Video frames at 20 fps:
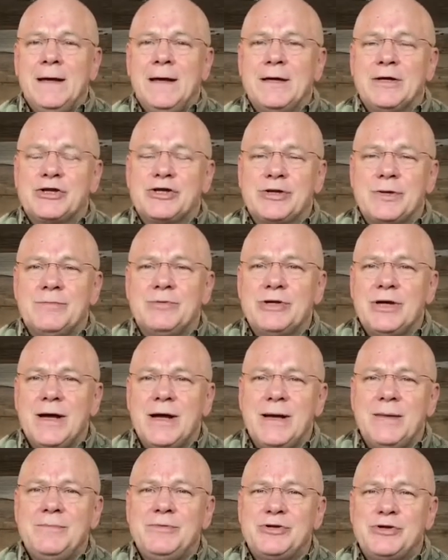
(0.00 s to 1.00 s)
And
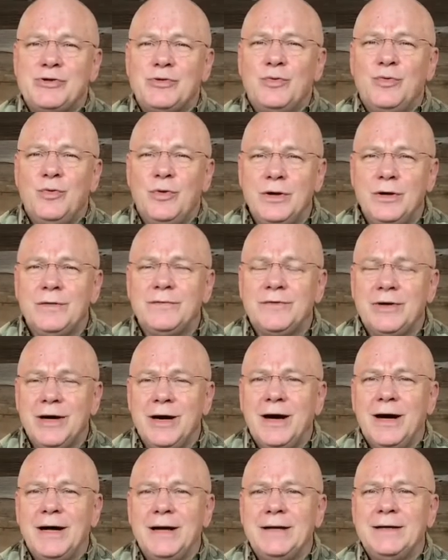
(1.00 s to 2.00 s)
sometimes the will of
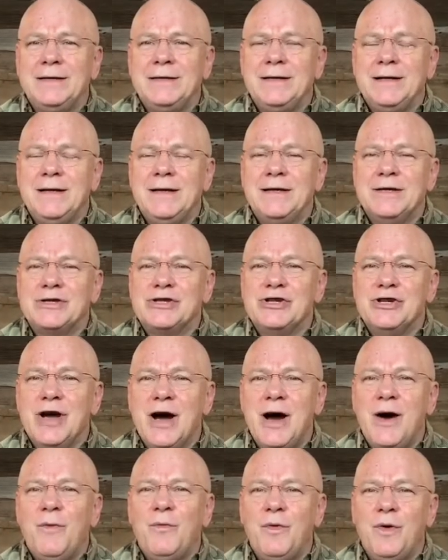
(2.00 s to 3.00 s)
God is
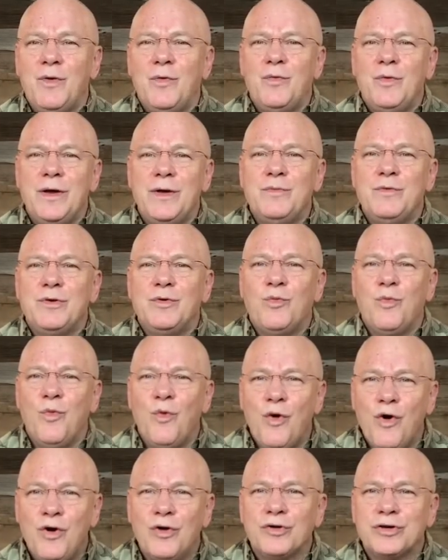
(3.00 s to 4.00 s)
not what we would
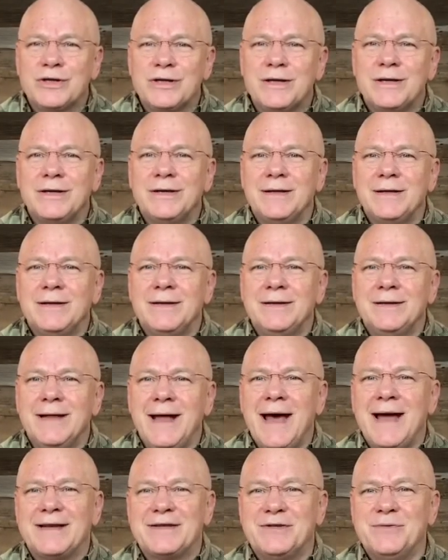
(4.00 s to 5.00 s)
want
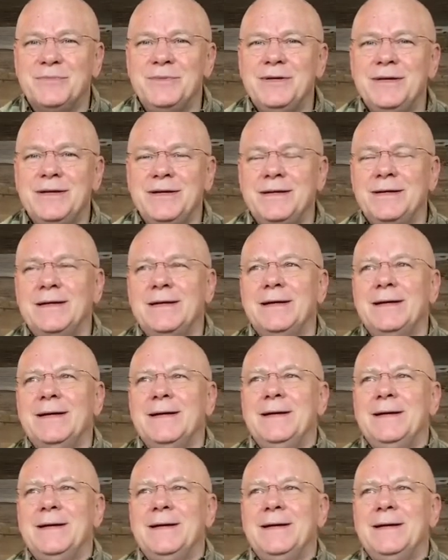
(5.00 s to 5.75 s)
that to be.